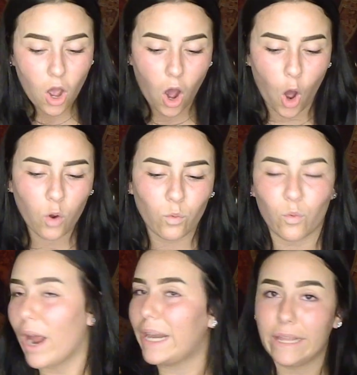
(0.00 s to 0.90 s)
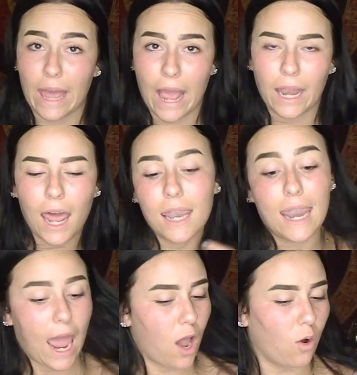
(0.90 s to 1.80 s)
Alrighty then.
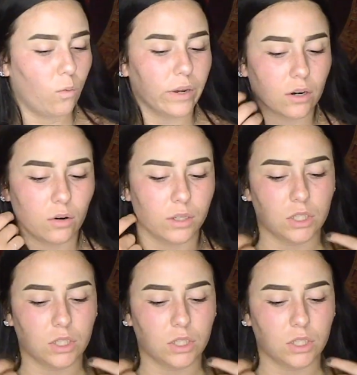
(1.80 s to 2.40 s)
Now we are going